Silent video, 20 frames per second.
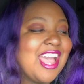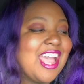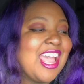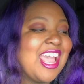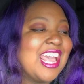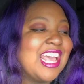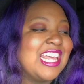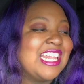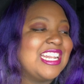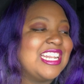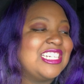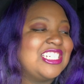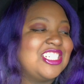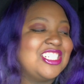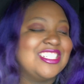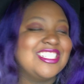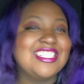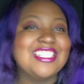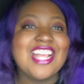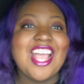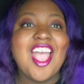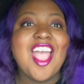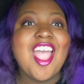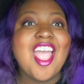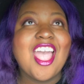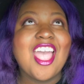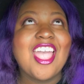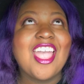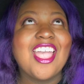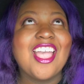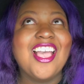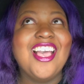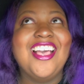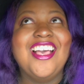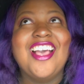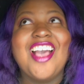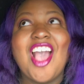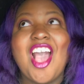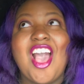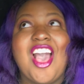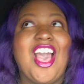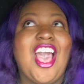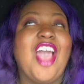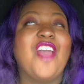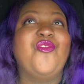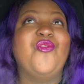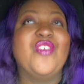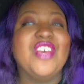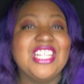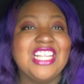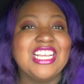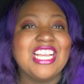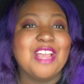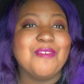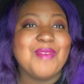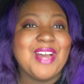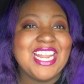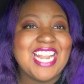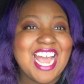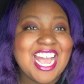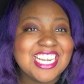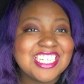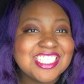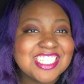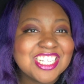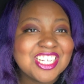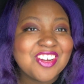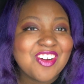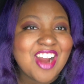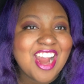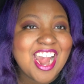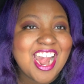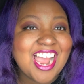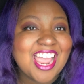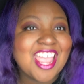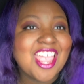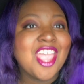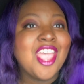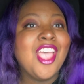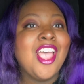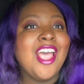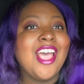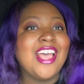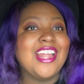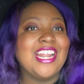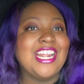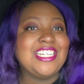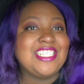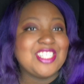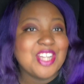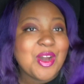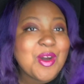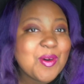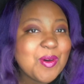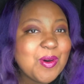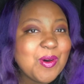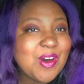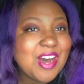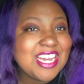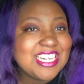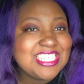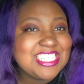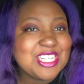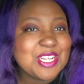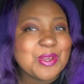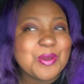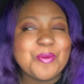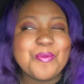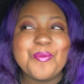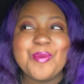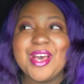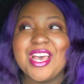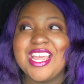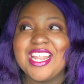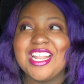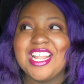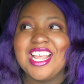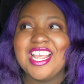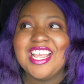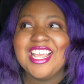And it's just, I feel like I might actually cry, and I don't want to, but